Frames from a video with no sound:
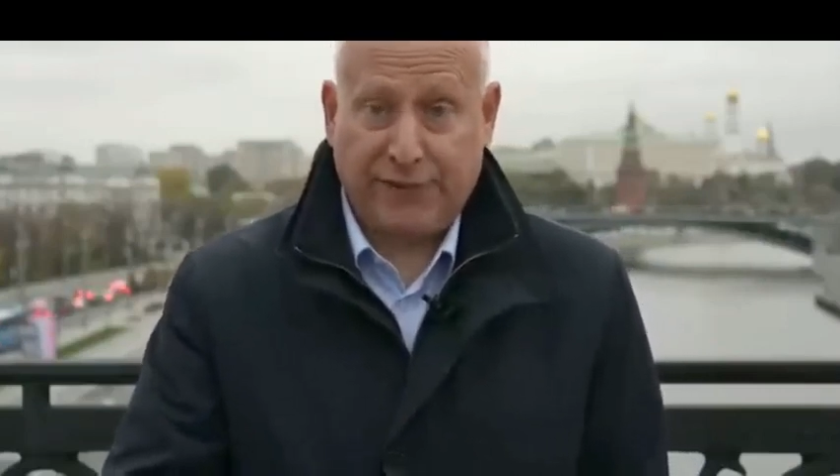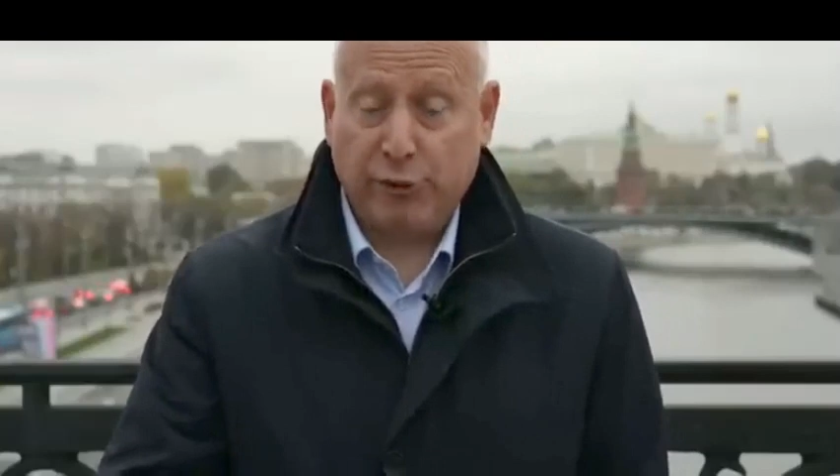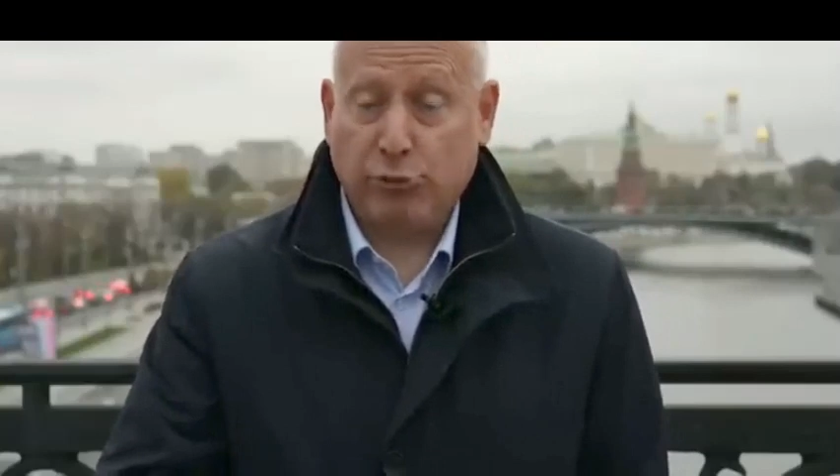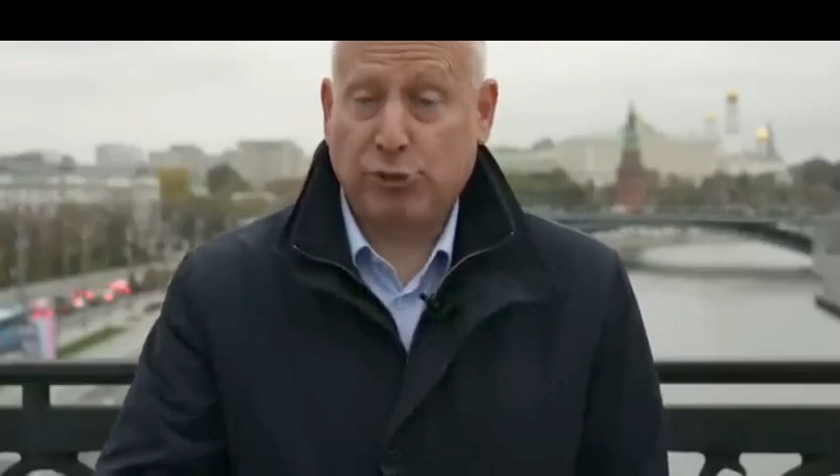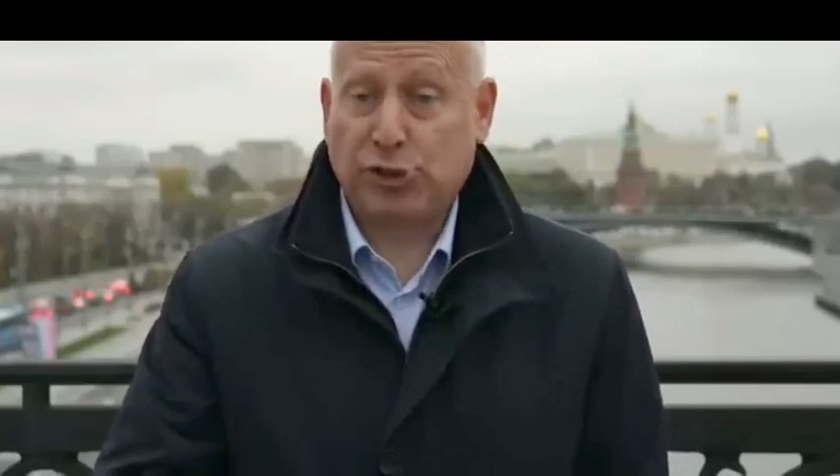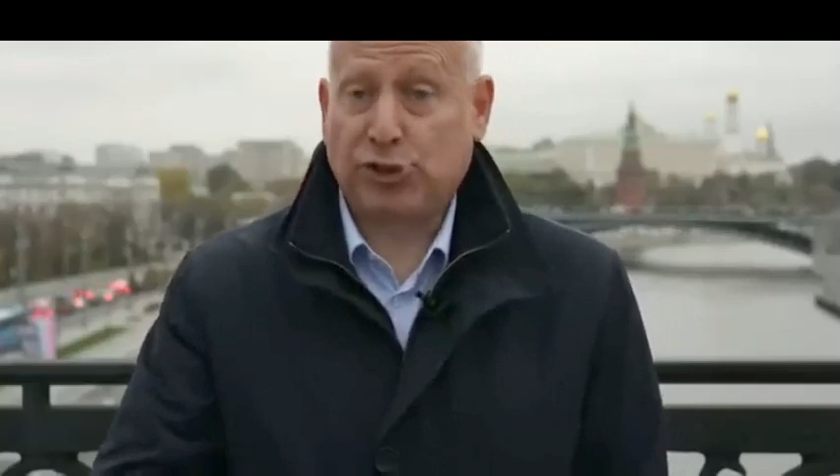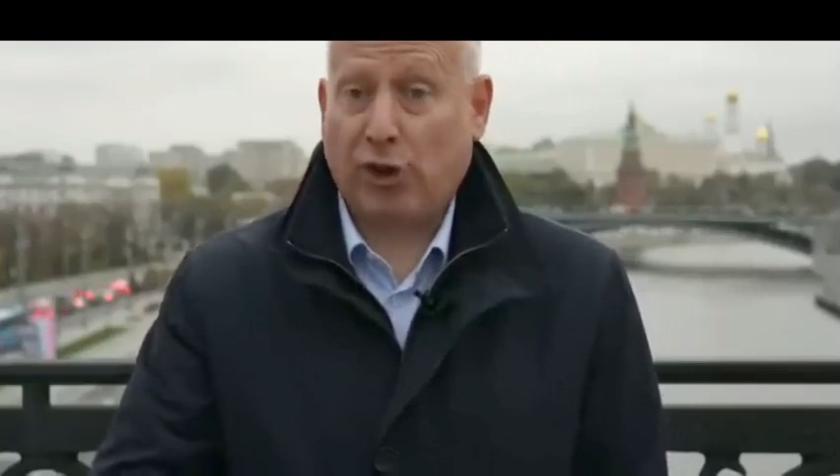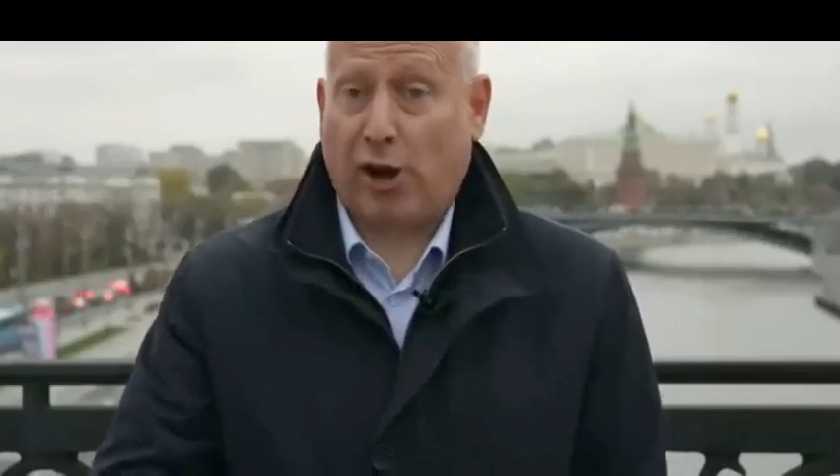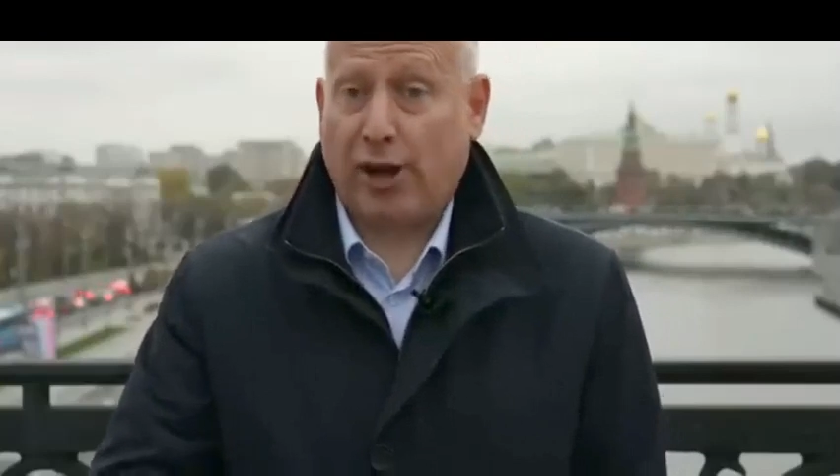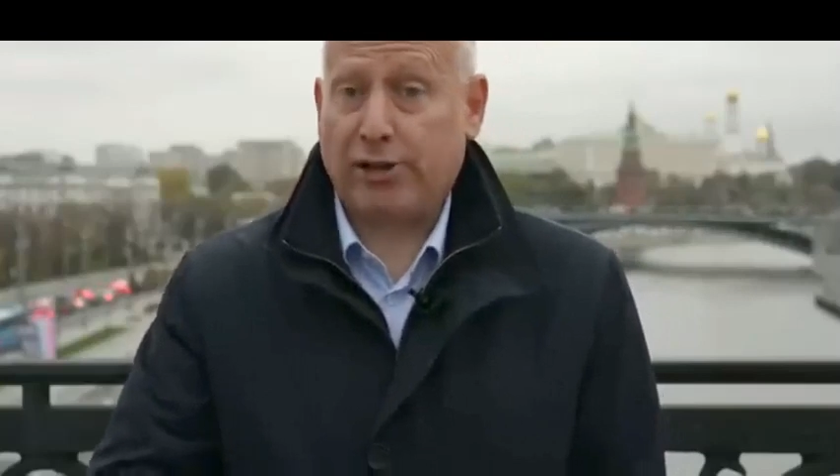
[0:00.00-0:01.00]
against those
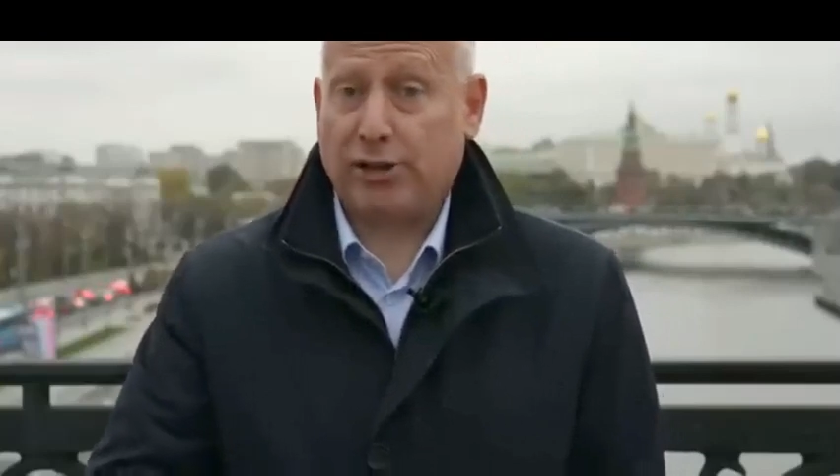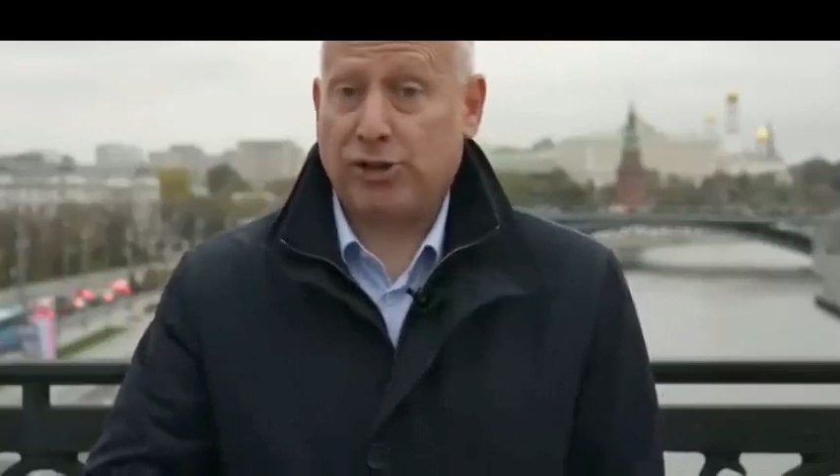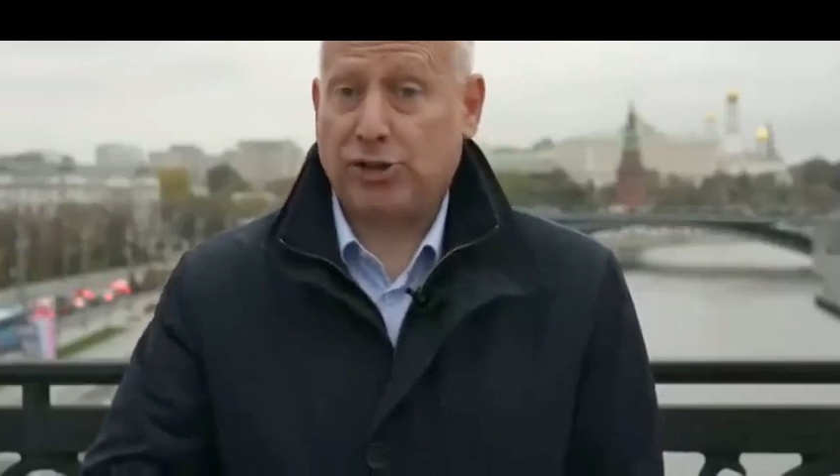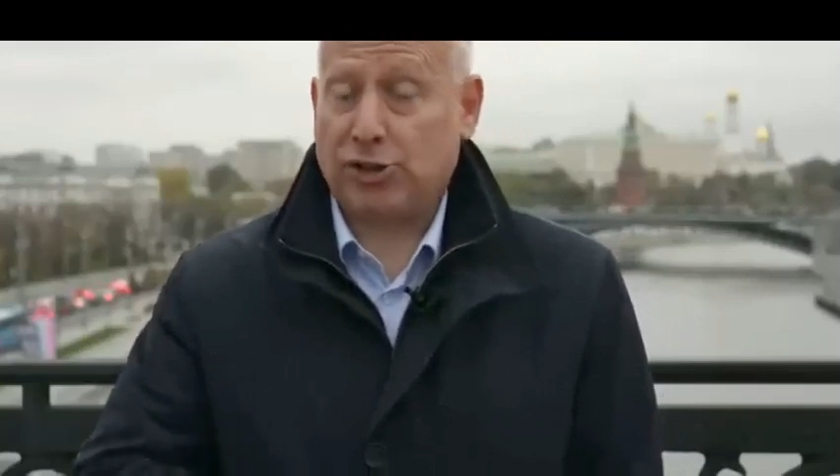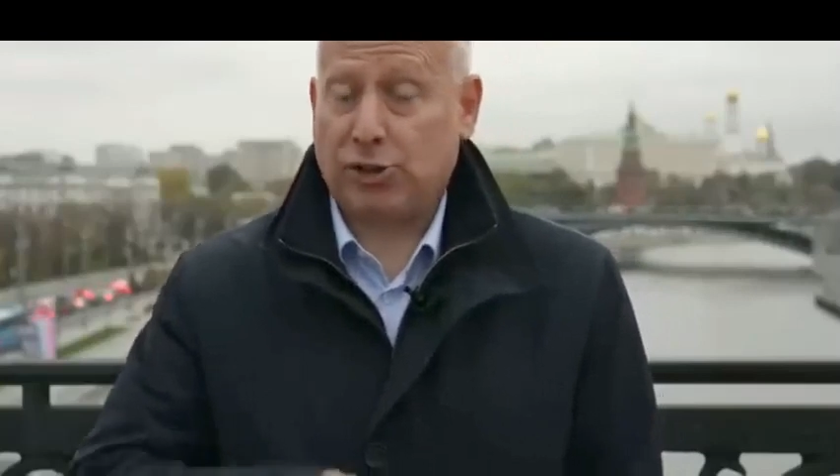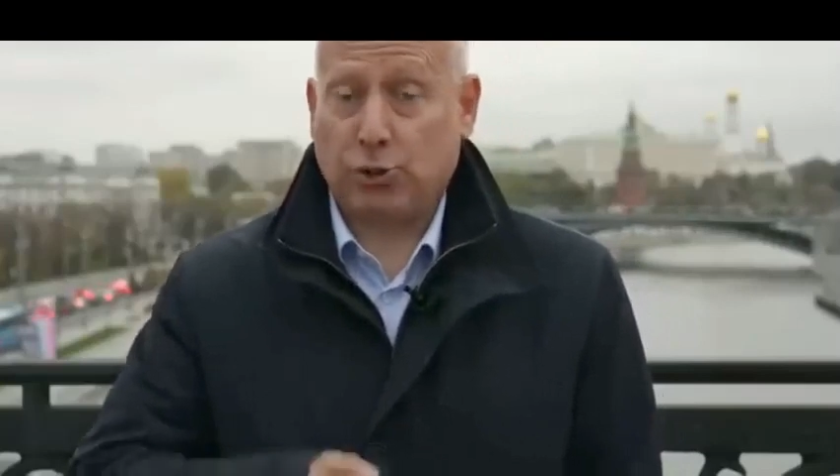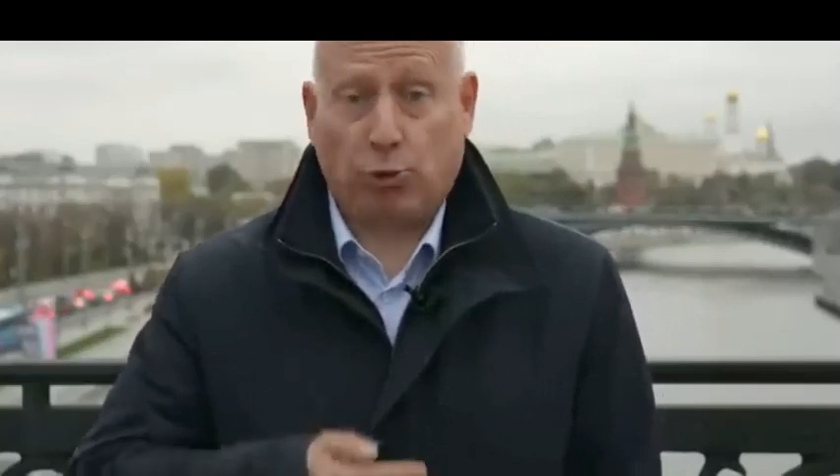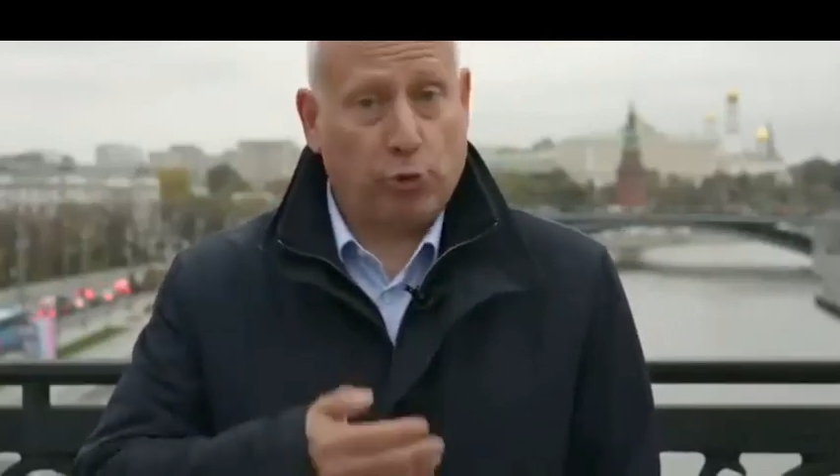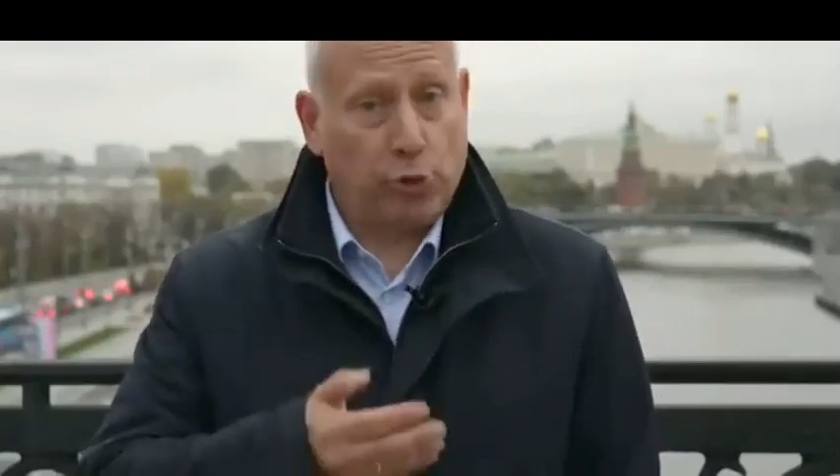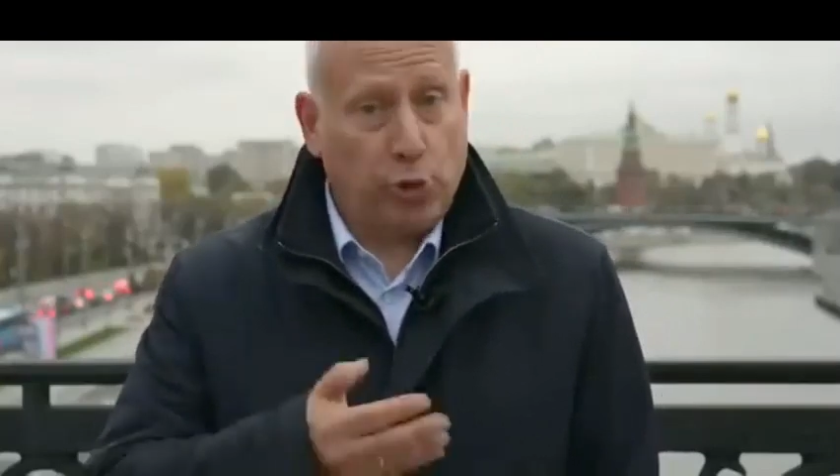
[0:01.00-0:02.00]
involved in the
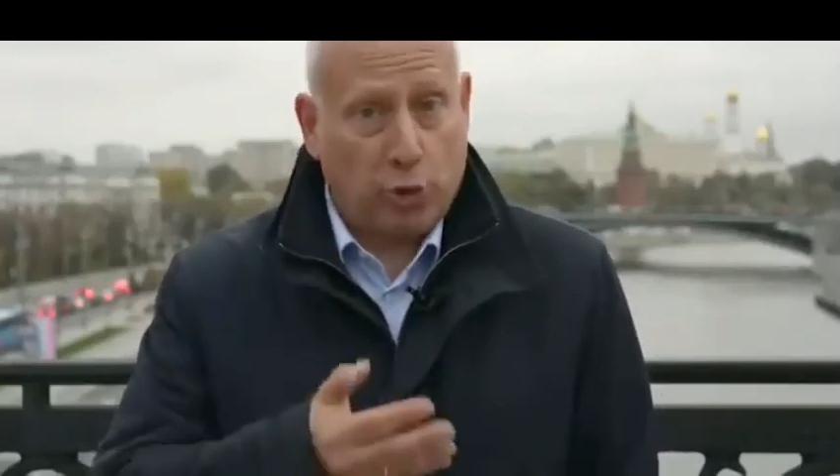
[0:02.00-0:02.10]
mutiny.